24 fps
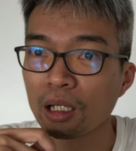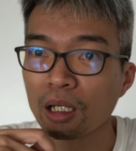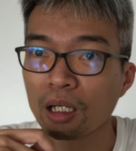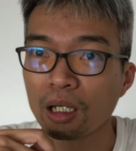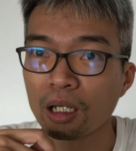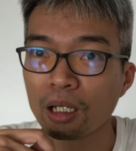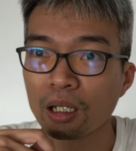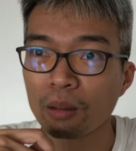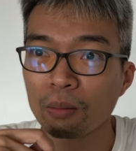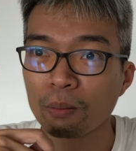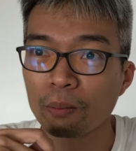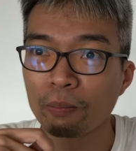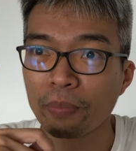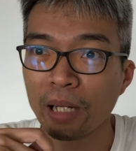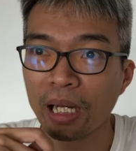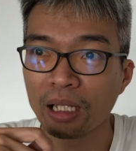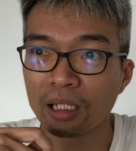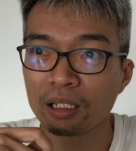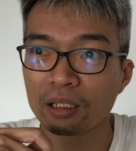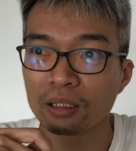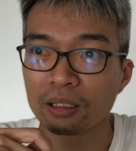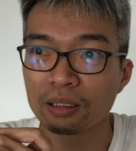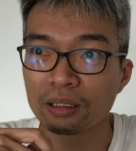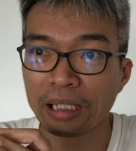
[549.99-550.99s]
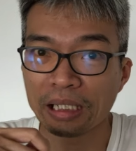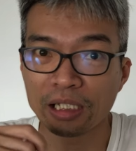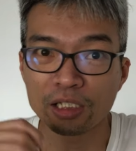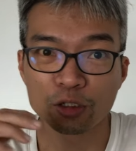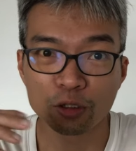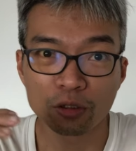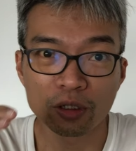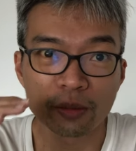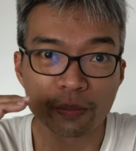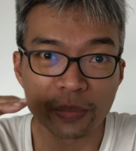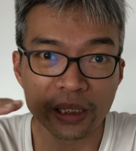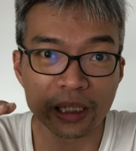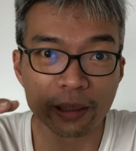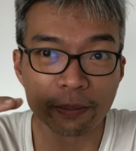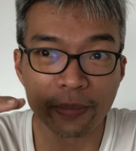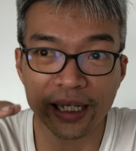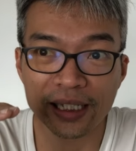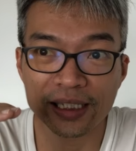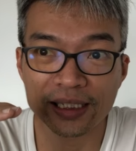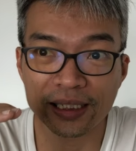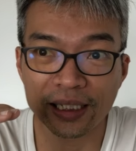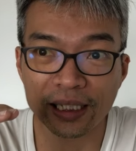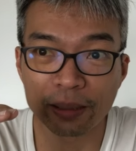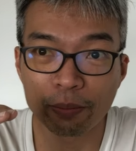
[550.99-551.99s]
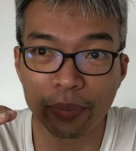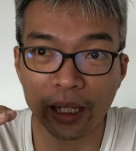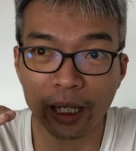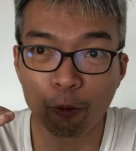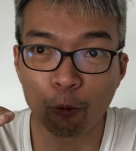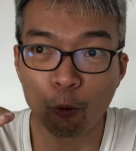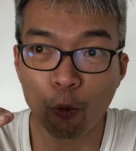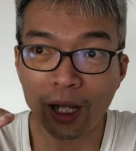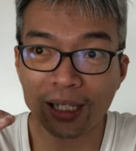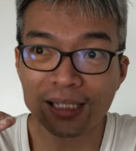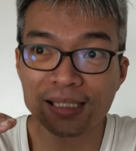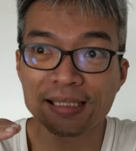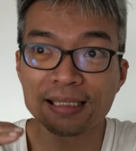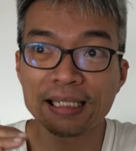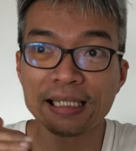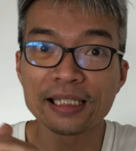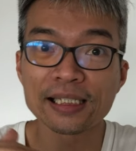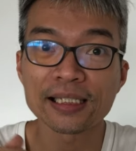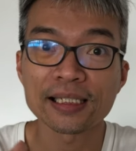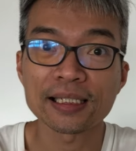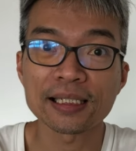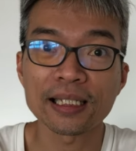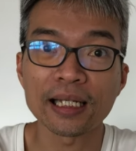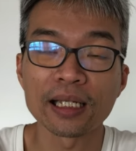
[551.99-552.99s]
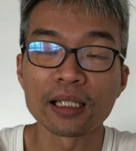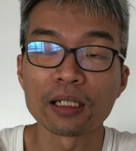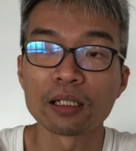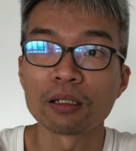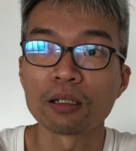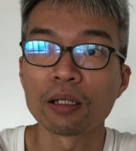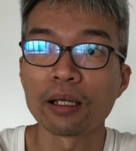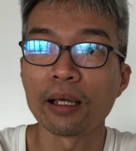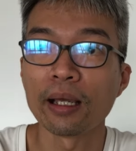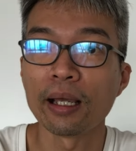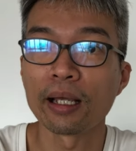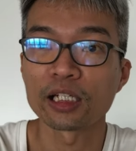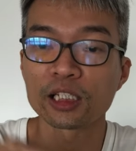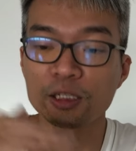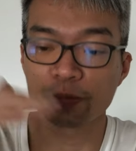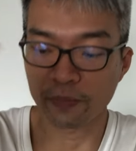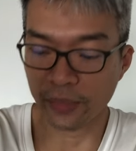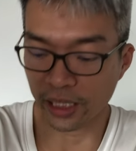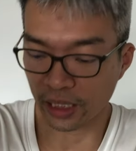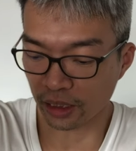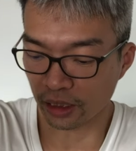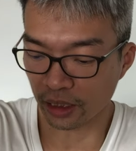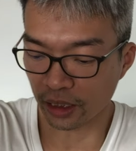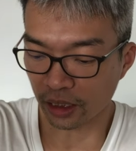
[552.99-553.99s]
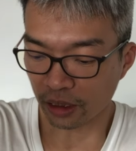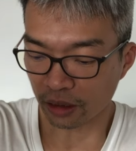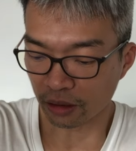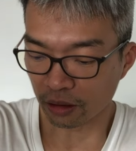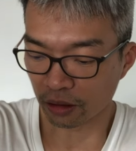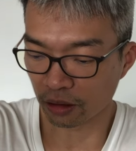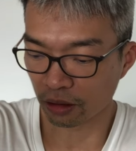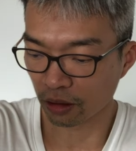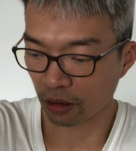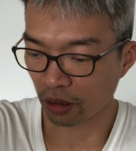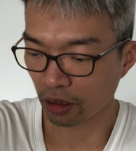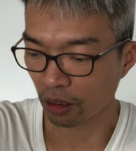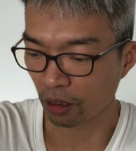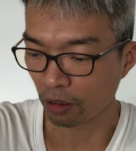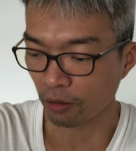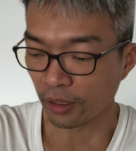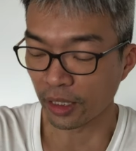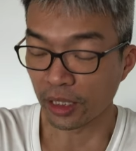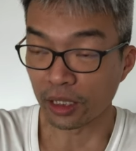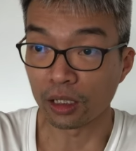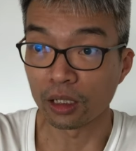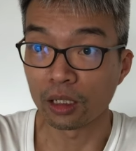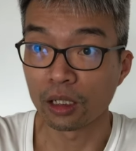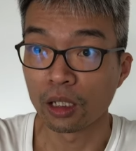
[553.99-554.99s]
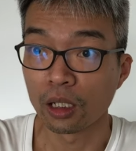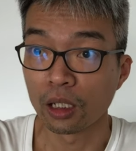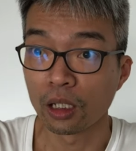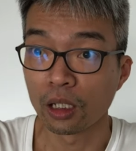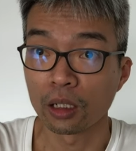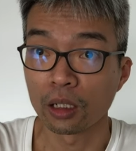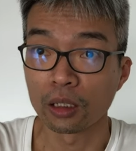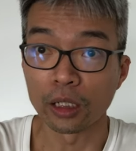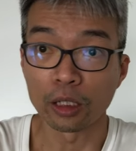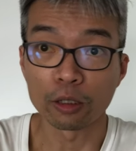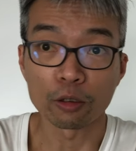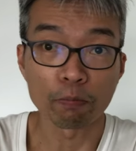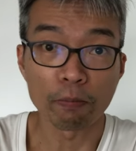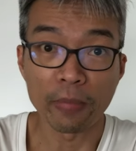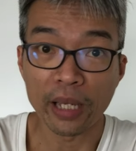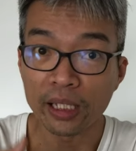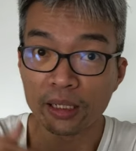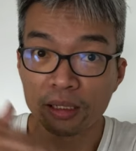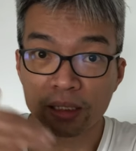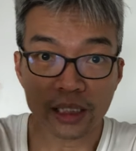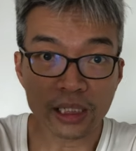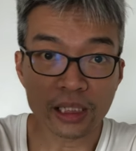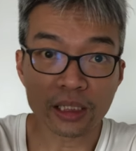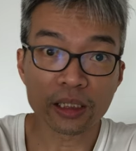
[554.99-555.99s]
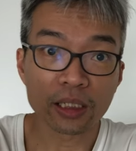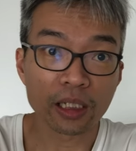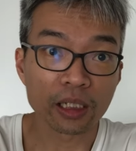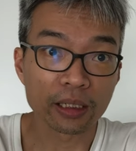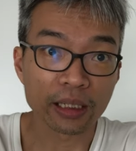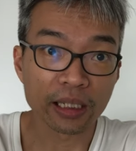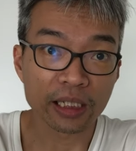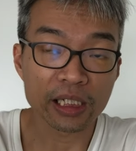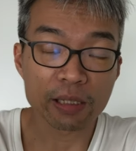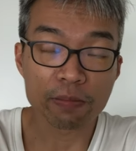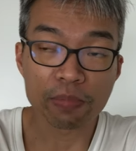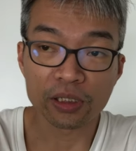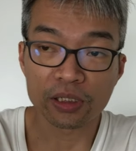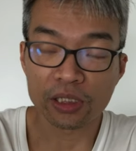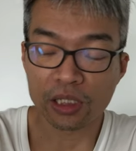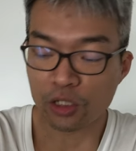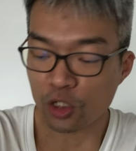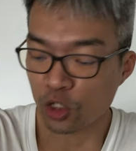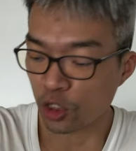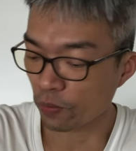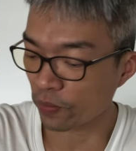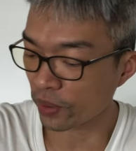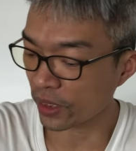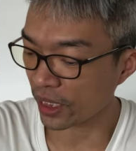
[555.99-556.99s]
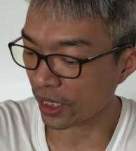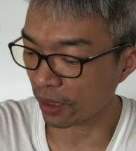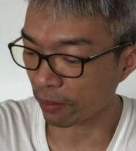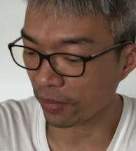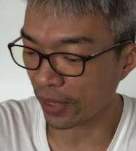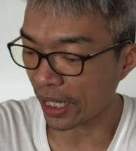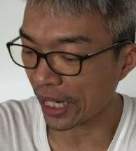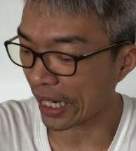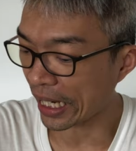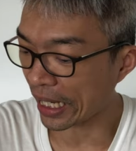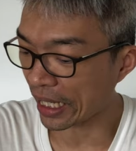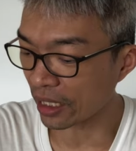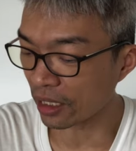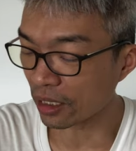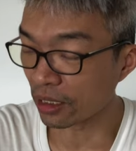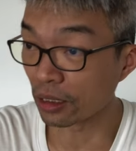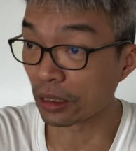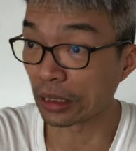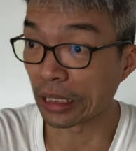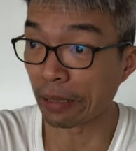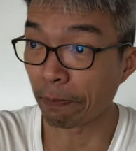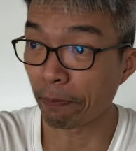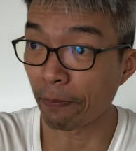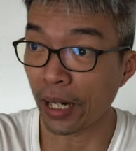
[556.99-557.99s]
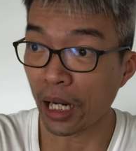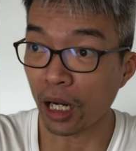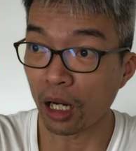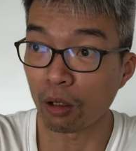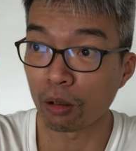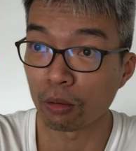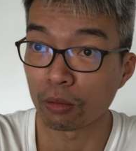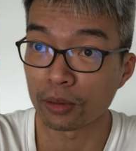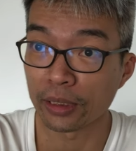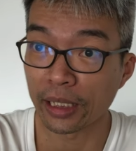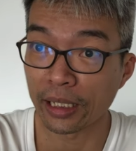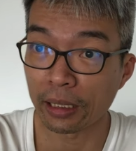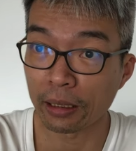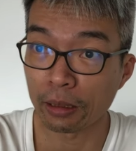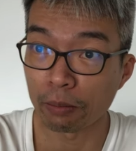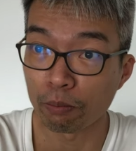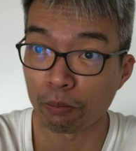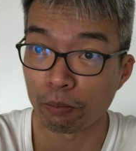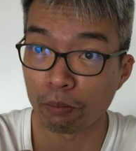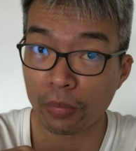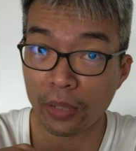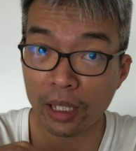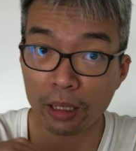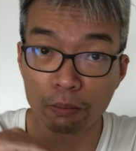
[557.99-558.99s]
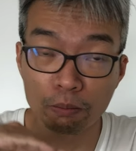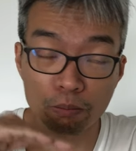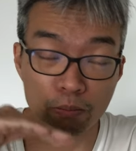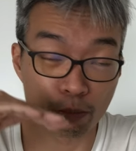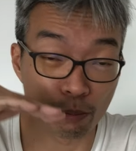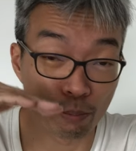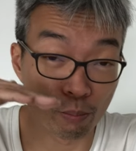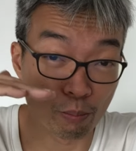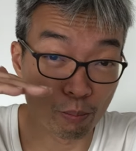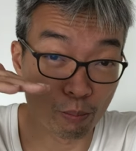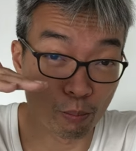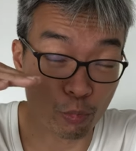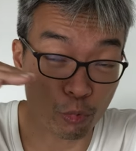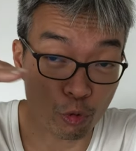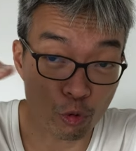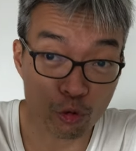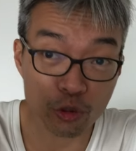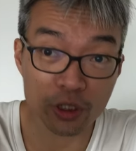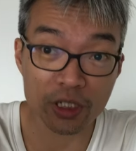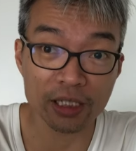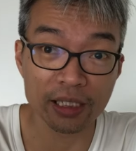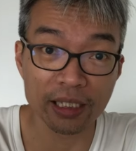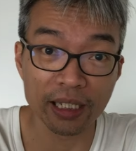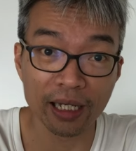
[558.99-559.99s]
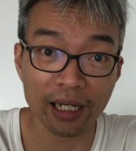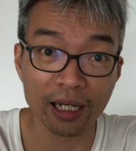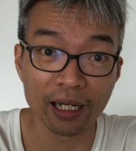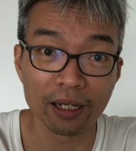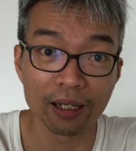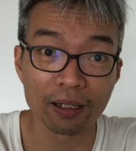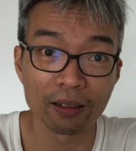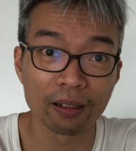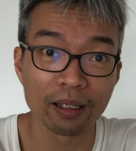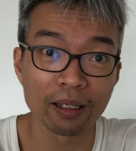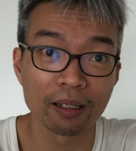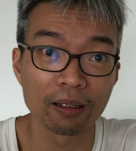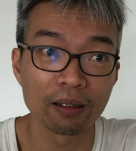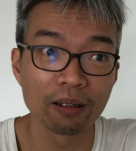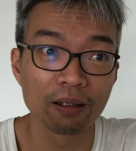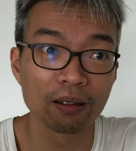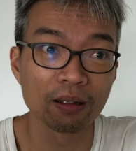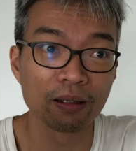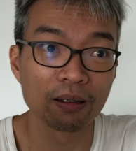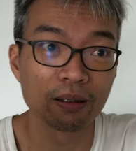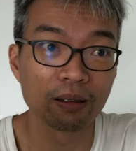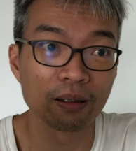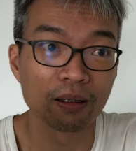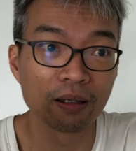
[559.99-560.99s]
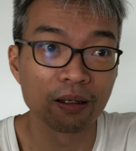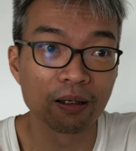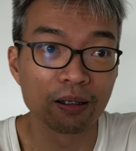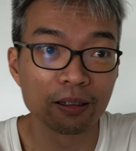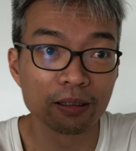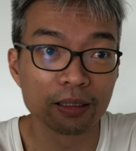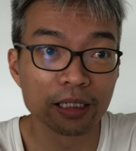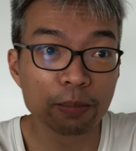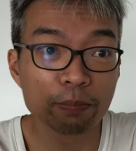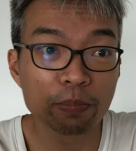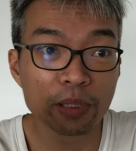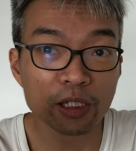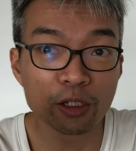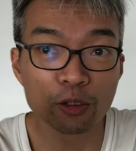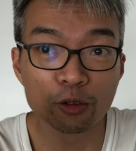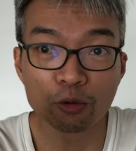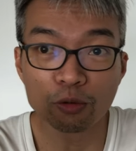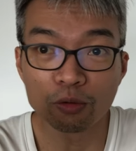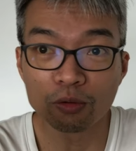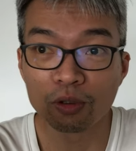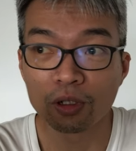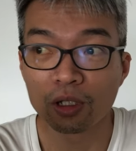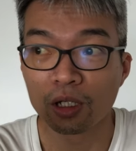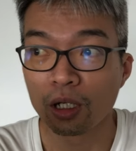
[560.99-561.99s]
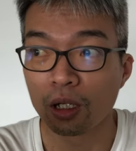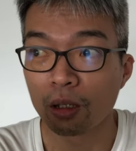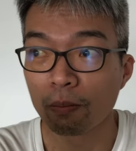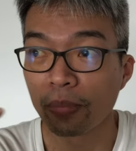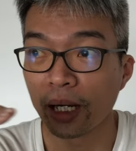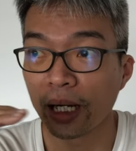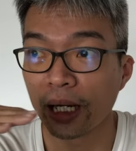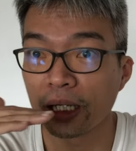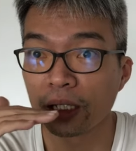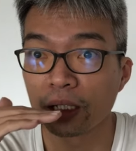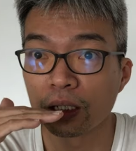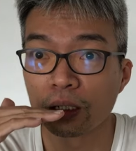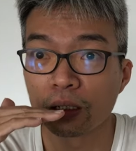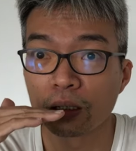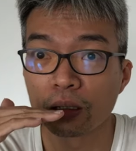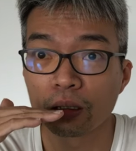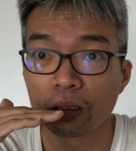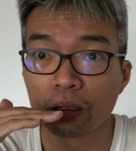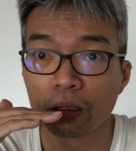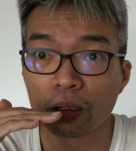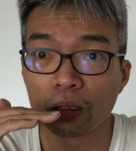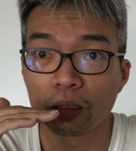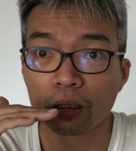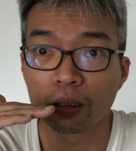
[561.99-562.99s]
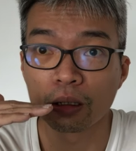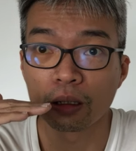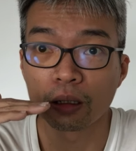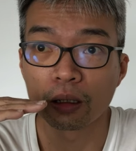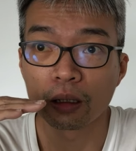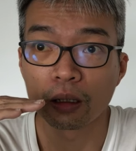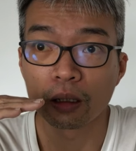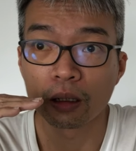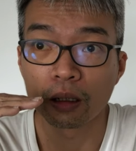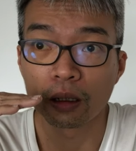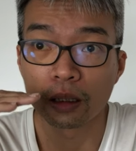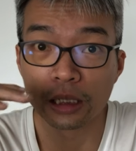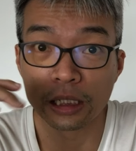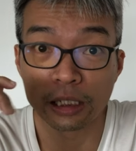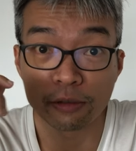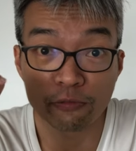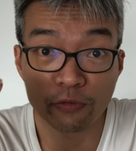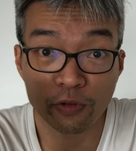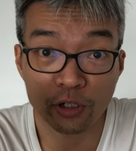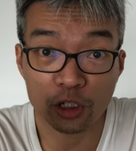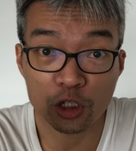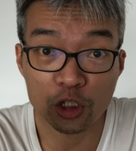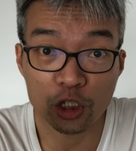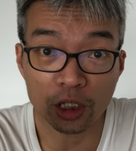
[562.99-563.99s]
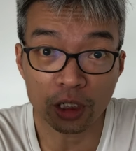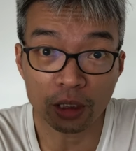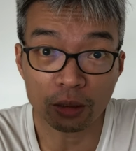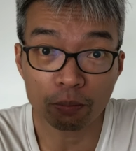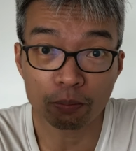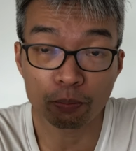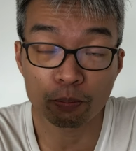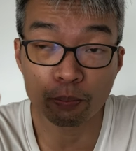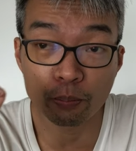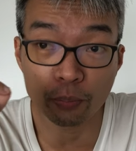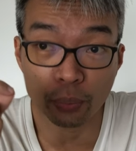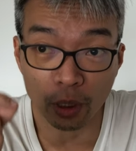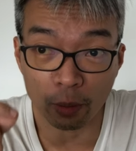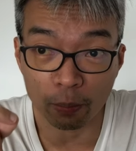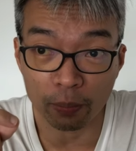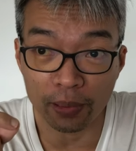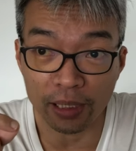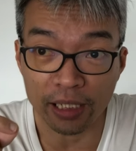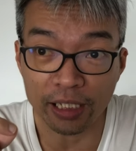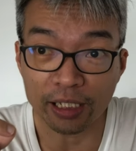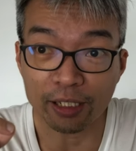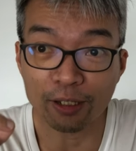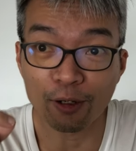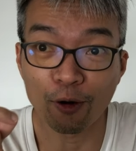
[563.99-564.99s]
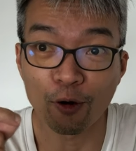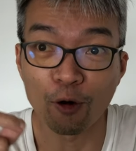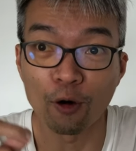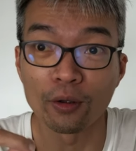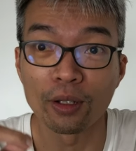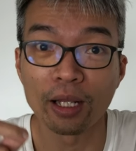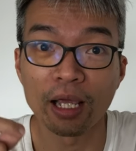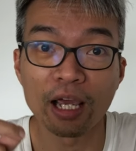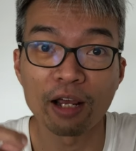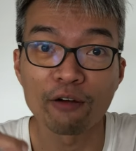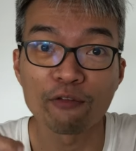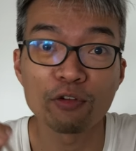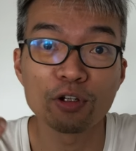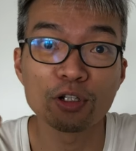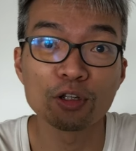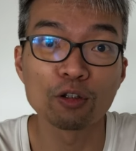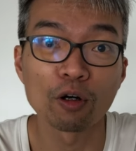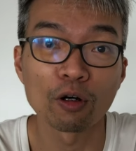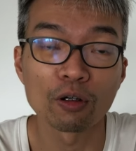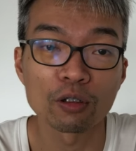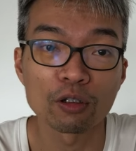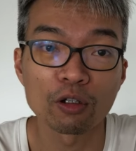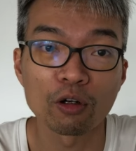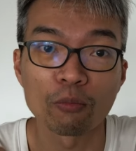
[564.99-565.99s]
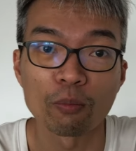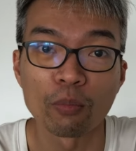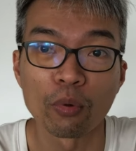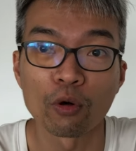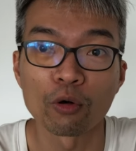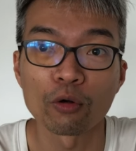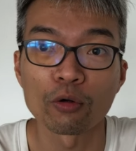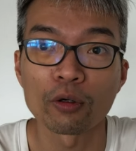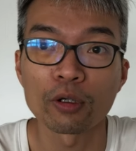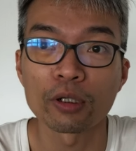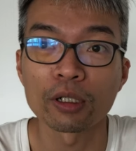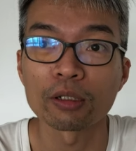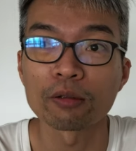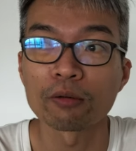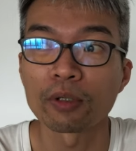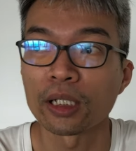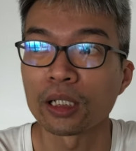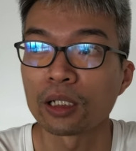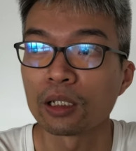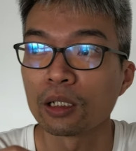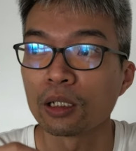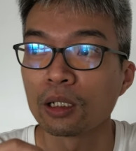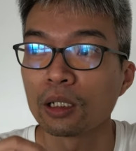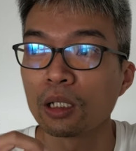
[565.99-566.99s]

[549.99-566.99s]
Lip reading: But that is going to be the baseline. But once they start expanding, right, they maintain their 90% GPM and they boost their DPU by leveraging properly on every dollar of borrowing, right?